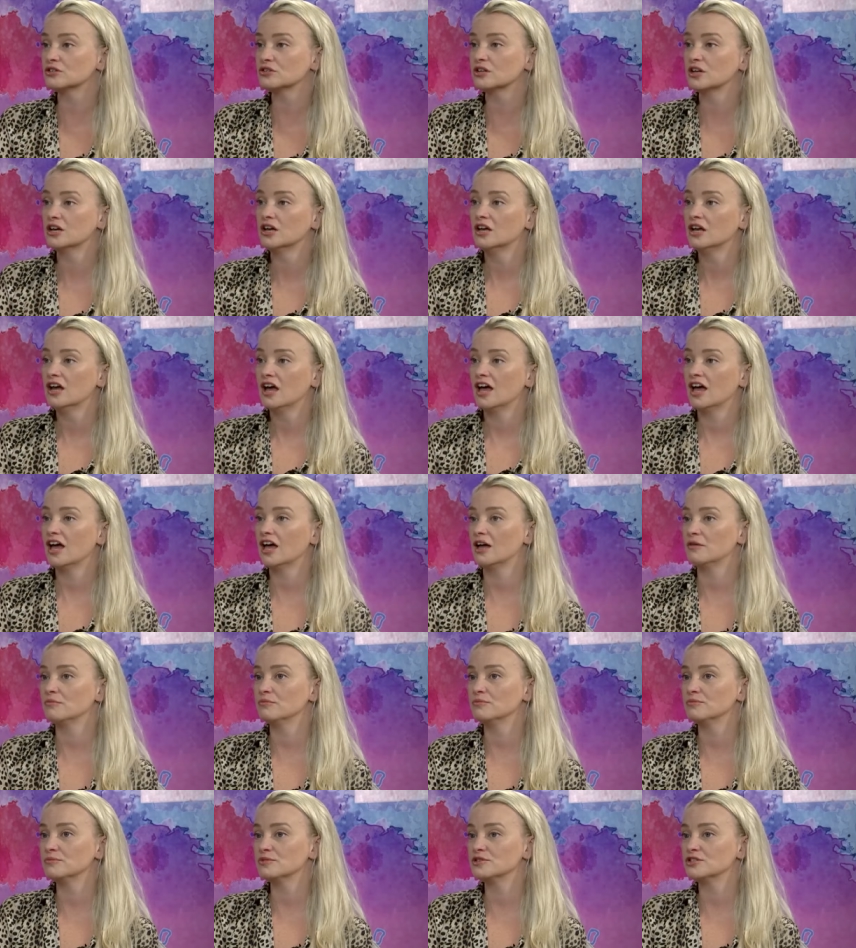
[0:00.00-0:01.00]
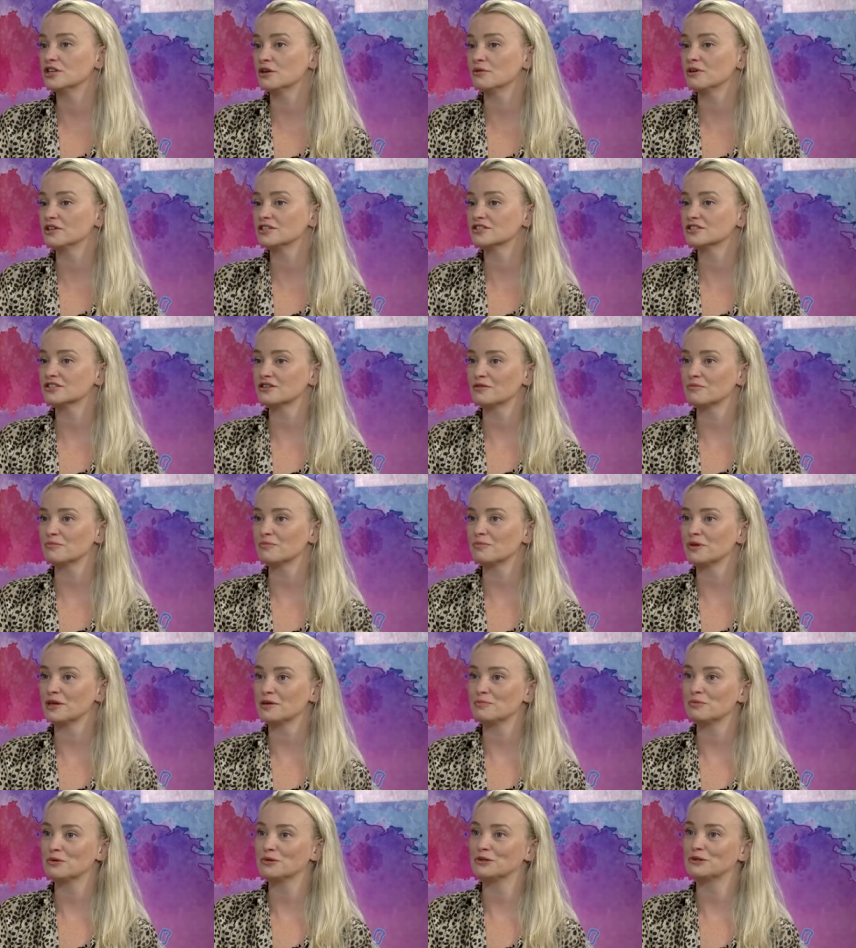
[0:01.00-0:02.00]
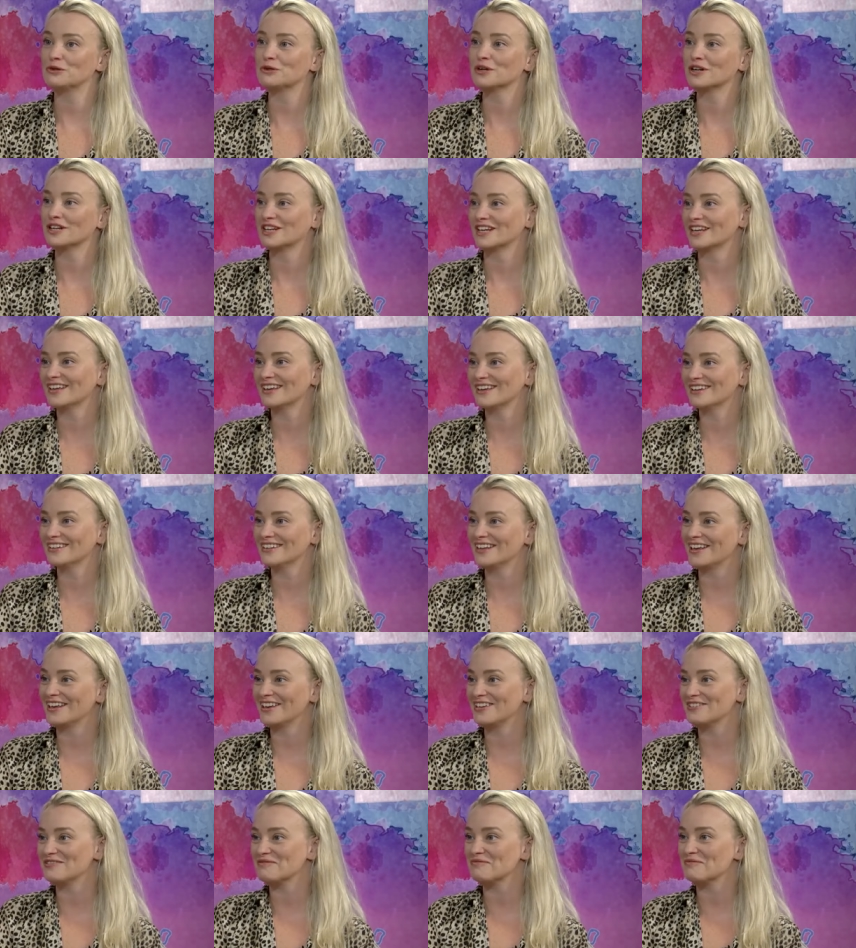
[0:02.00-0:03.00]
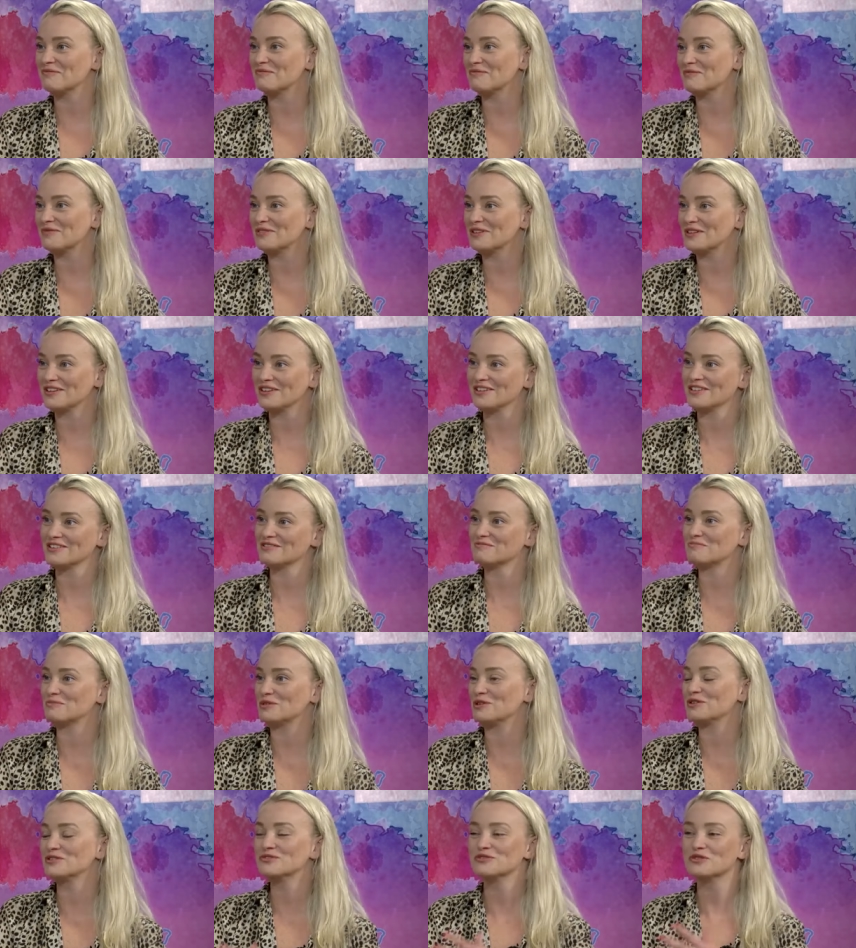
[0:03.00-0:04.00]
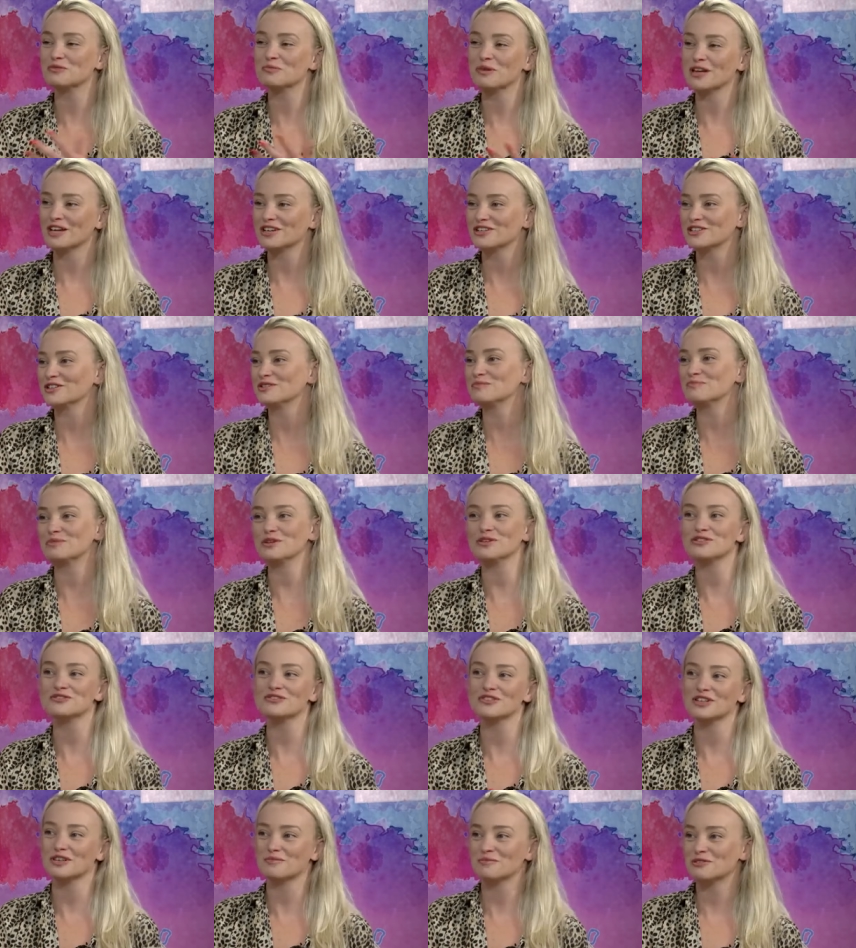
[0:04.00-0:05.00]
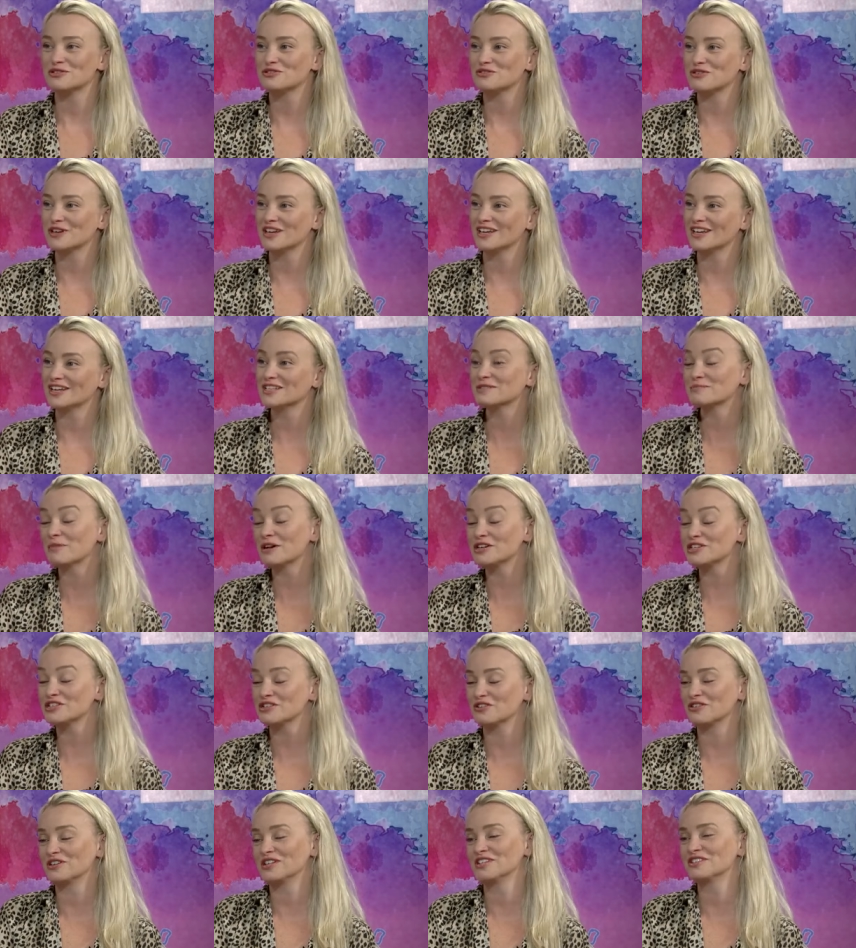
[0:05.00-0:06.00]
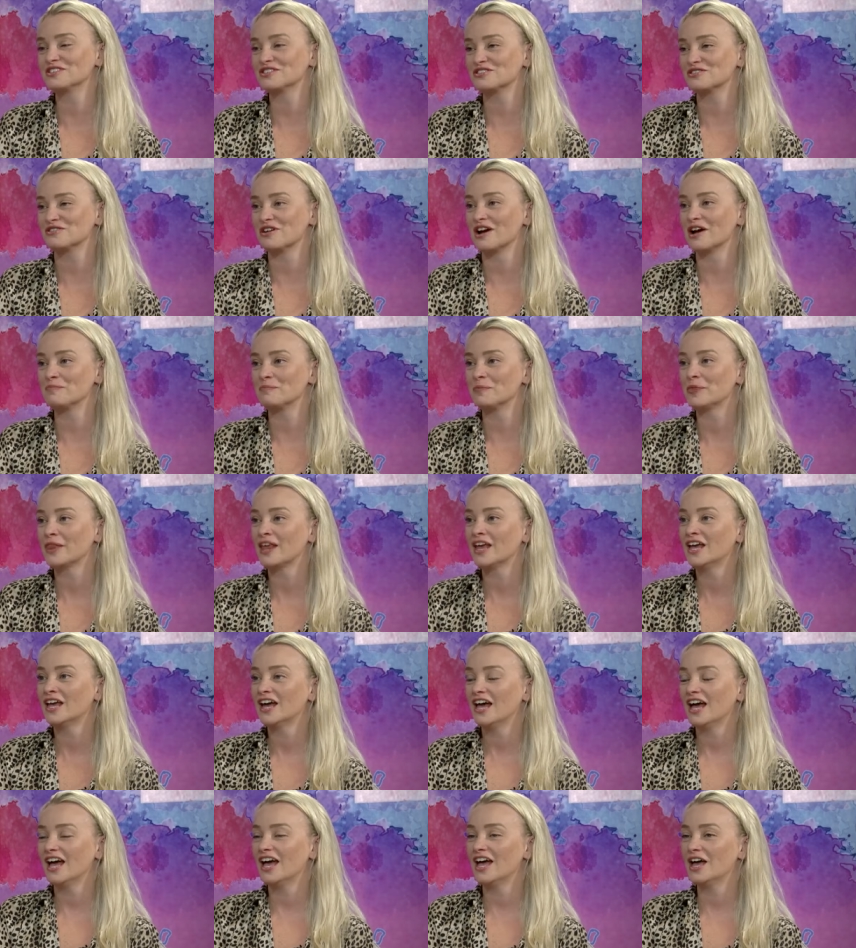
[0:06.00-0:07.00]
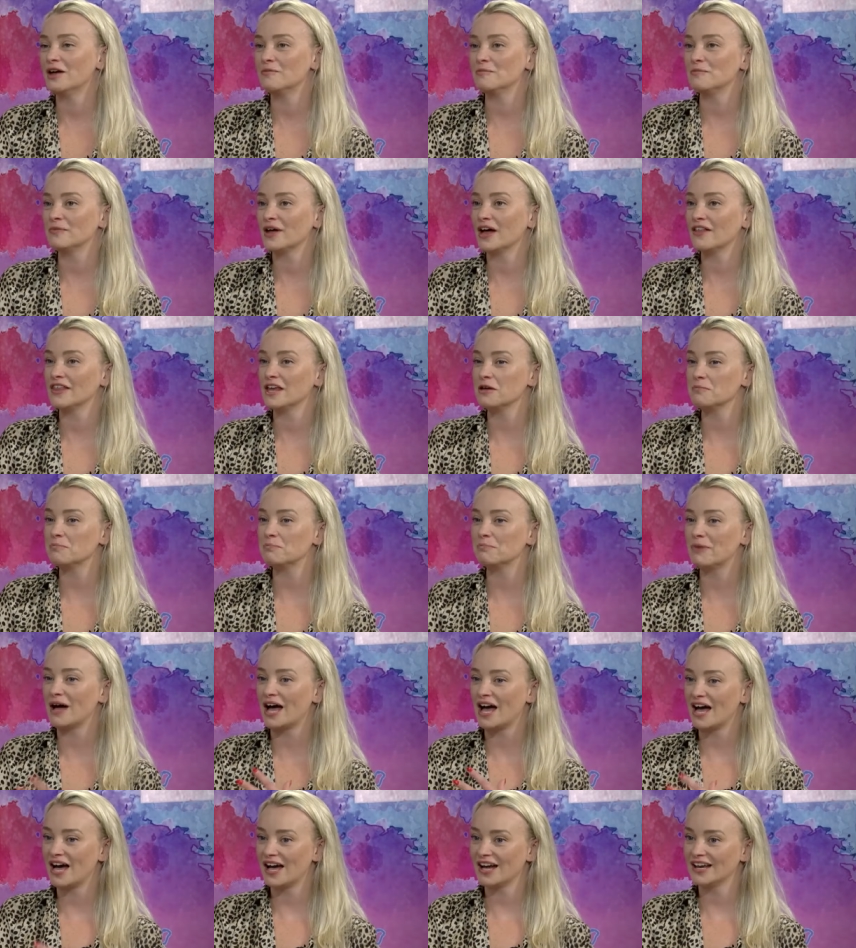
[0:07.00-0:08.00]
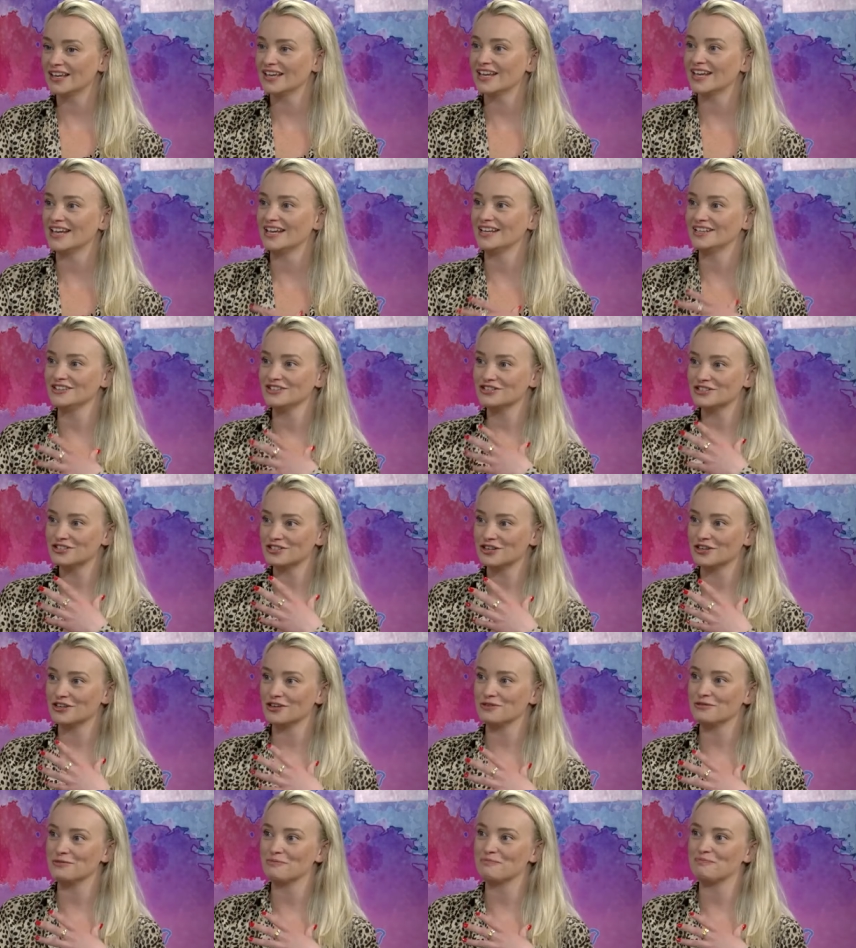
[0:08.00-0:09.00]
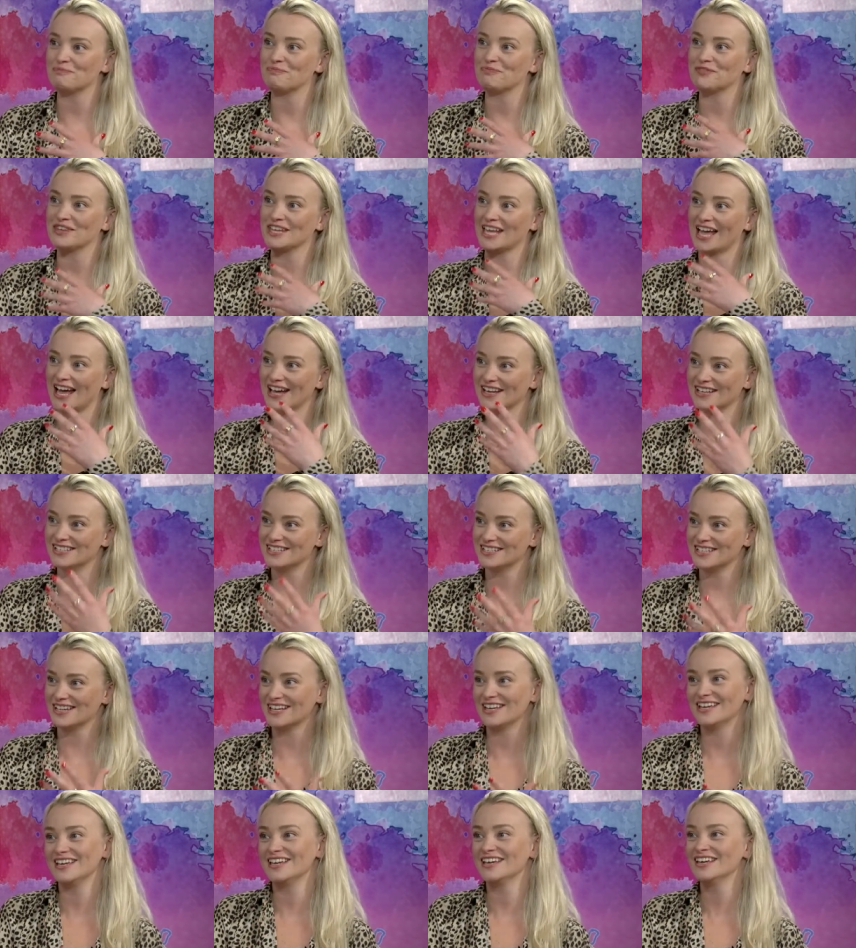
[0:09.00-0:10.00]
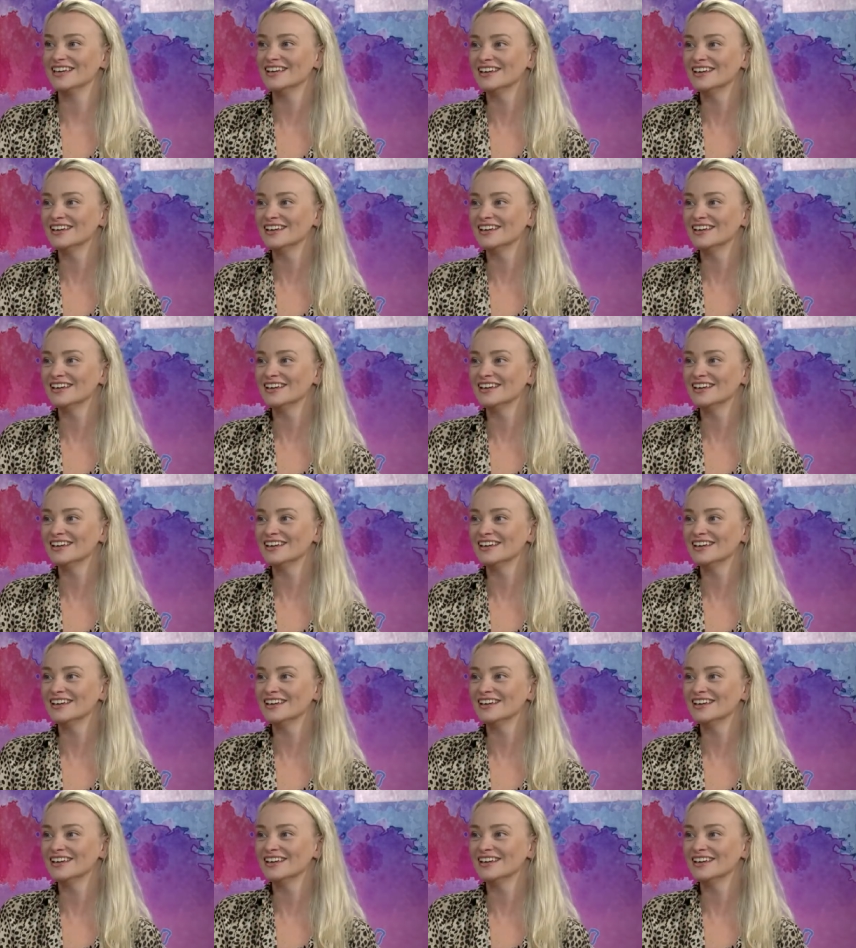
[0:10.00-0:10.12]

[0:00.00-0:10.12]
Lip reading: So it's people look at it and they beautiful pictures, beautiful imagery, especially on Instagram, and they buy into the idea.